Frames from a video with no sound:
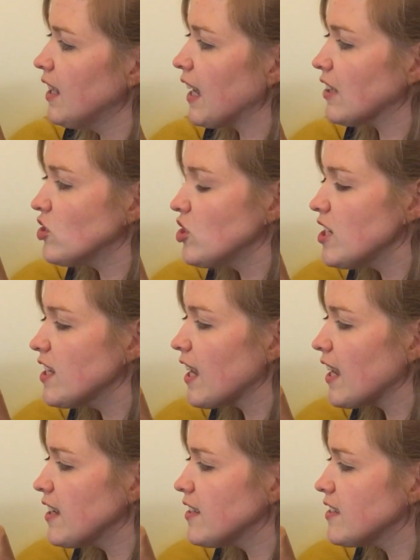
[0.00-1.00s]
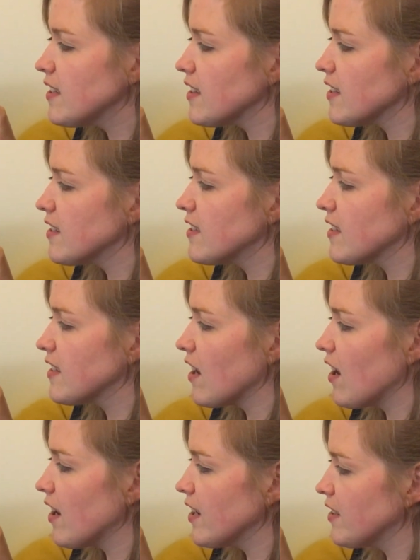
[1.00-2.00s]
As she gazed at the
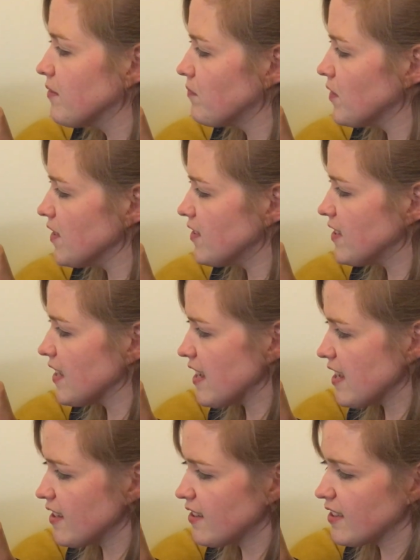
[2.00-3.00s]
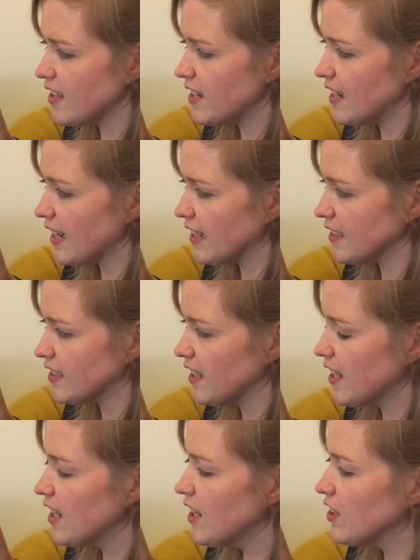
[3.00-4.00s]
sky, the sea, the land,
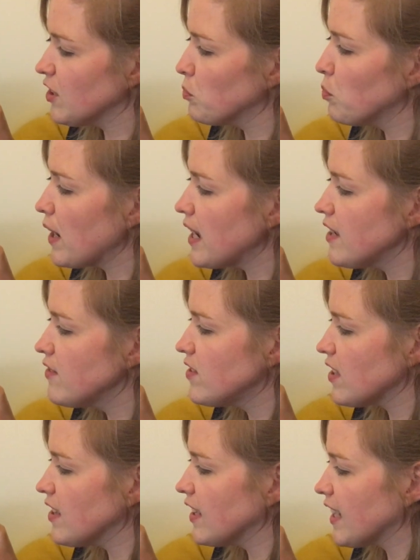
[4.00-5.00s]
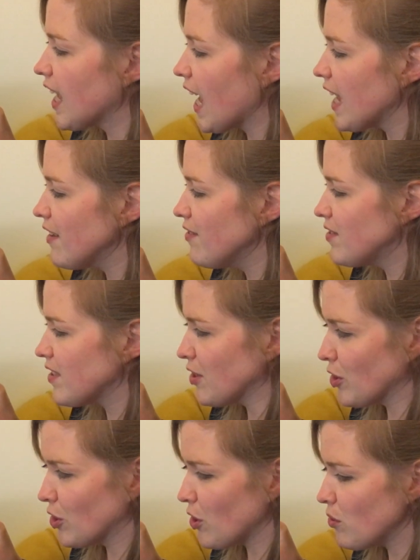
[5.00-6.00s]
the waves and the caves and
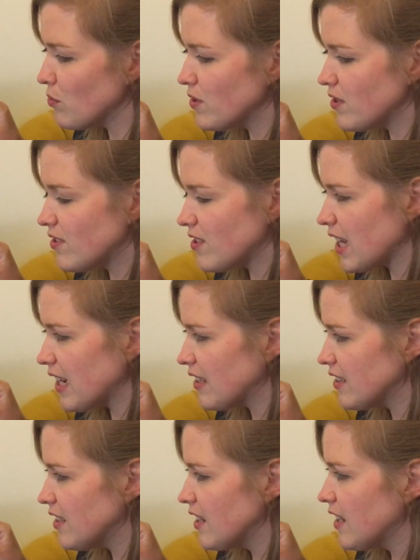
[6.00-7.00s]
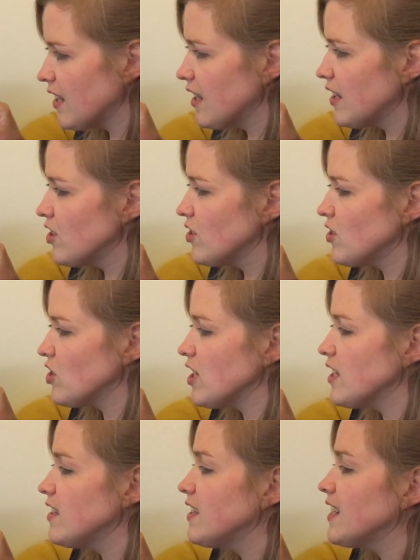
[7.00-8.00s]
the golden sand,
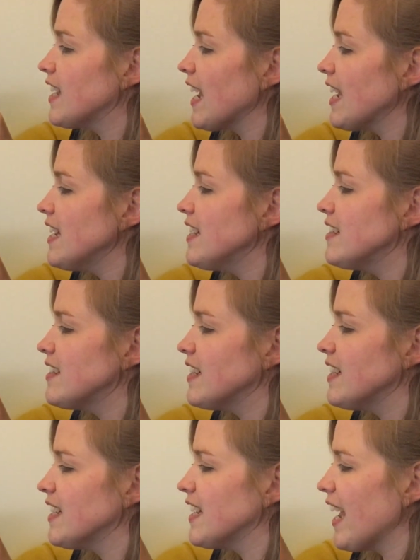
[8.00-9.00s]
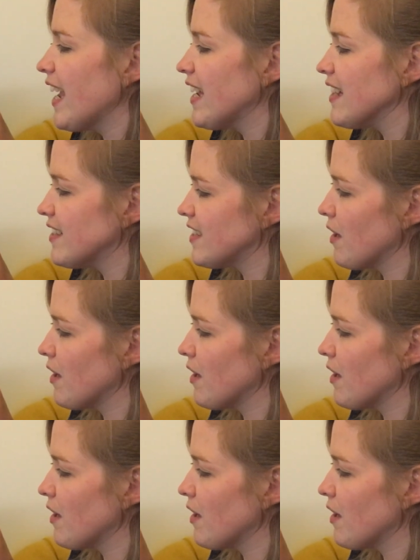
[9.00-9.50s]
she gazed and gazed,